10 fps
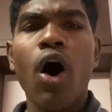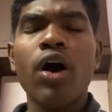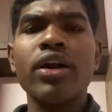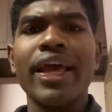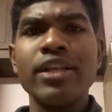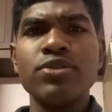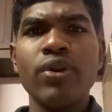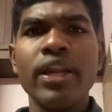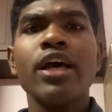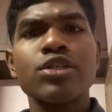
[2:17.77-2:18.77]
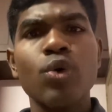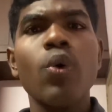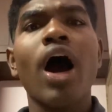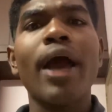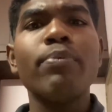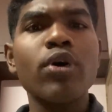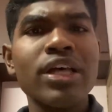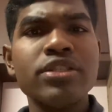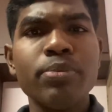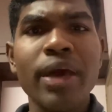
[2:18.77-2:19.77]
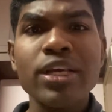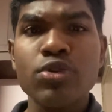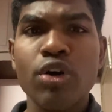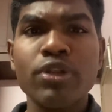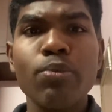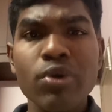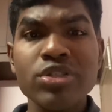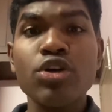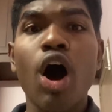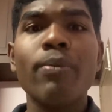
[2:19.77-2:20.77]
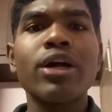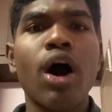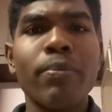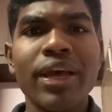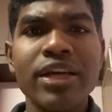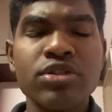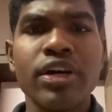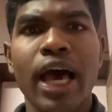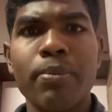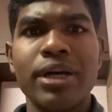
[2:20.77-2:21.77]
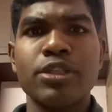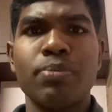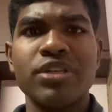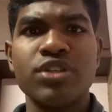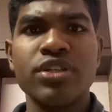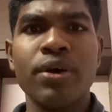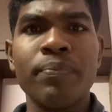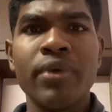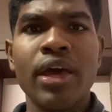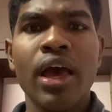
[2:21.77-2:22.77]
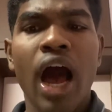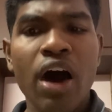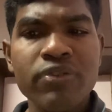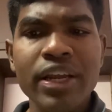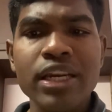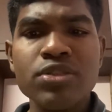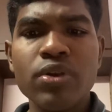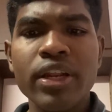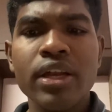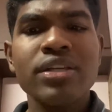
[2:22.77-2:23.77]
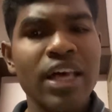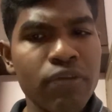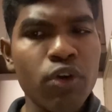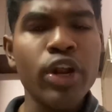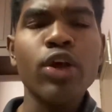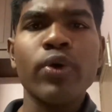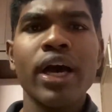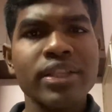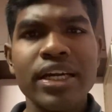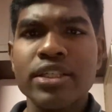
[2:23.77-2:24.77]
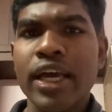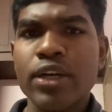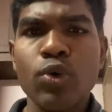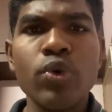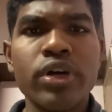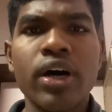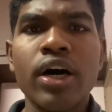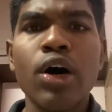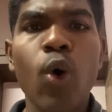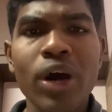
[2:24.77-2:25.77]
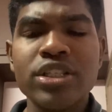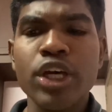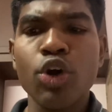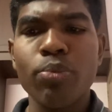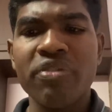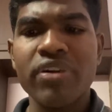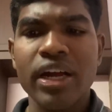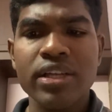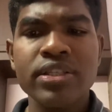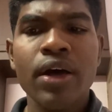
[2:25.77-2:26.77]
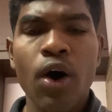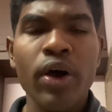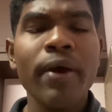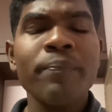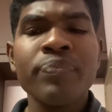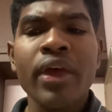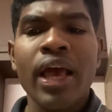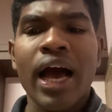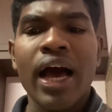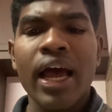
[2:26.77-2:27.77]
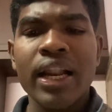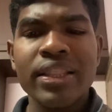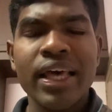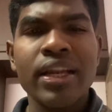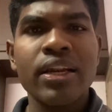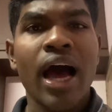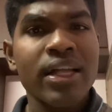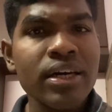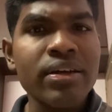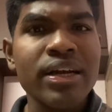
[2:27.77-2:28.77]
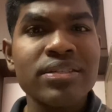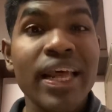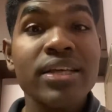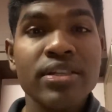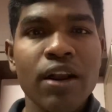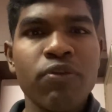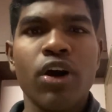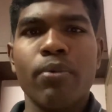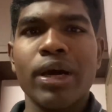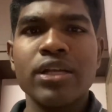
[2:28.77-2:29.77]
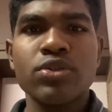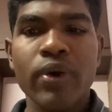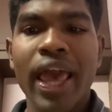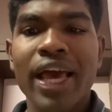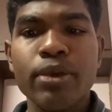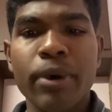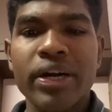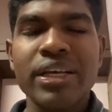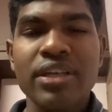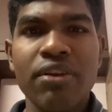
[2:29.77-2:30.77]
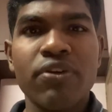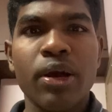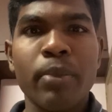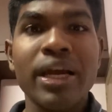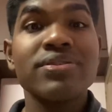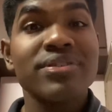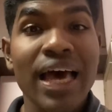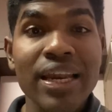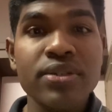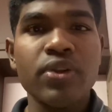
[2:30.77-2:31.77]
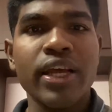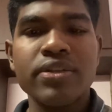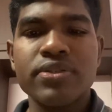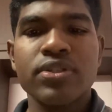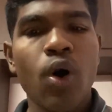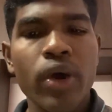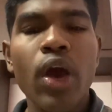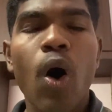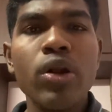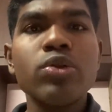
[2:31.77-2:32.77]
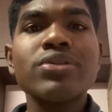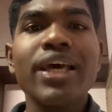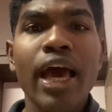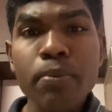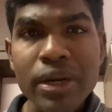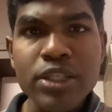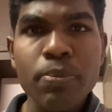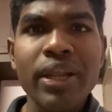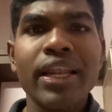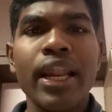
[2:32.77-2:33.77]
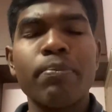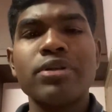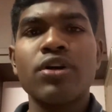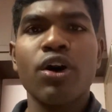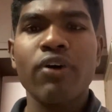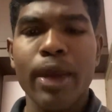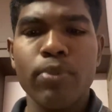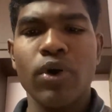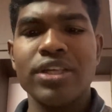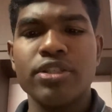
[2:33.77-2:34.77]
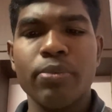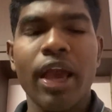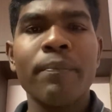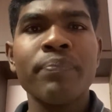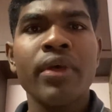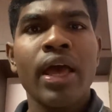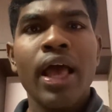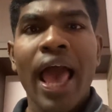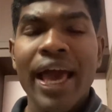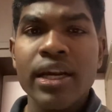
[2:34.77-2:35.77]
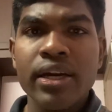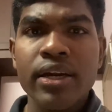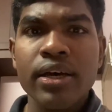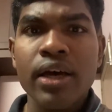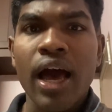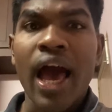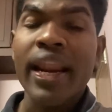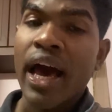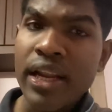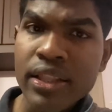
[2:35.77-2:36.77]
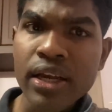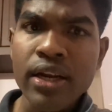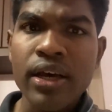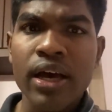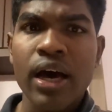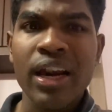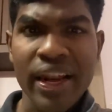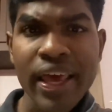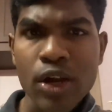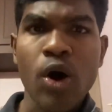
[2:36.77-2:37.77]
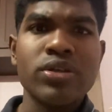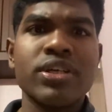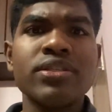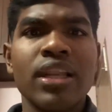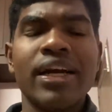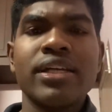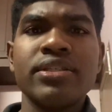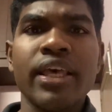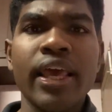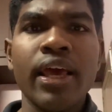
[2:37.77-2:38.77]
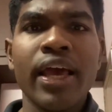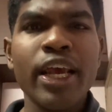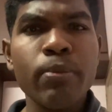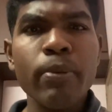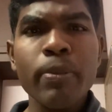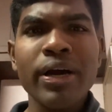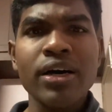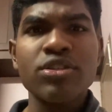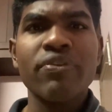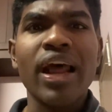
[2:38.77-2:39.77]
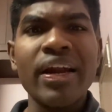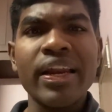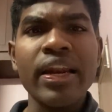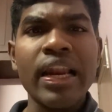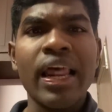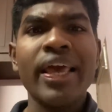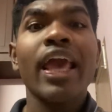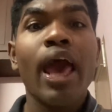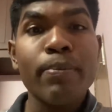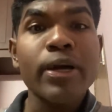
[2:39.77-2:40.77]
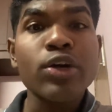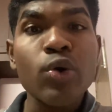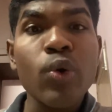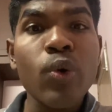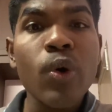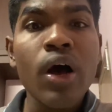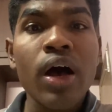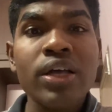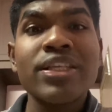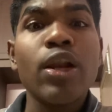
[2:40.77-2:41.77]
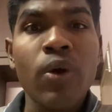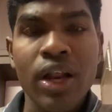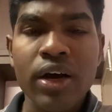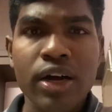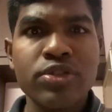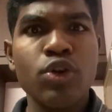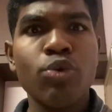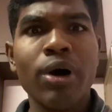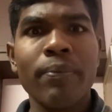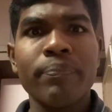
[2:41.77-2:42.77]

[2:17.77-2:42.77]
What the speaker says: on insulin. So hypoglycemia is one of the most common complication in diabetes patient. After insulin, sulfonylurea, that is I told OHA group of drugs, okay, and then other drugs like sulfonamides, okay, antibiotics, sulfonamides, salicylates, okay, all those can precipitate an episode of hypoglycemia. And another rare causes, let us see, it may be because of an underlying hepatocellular carcinoma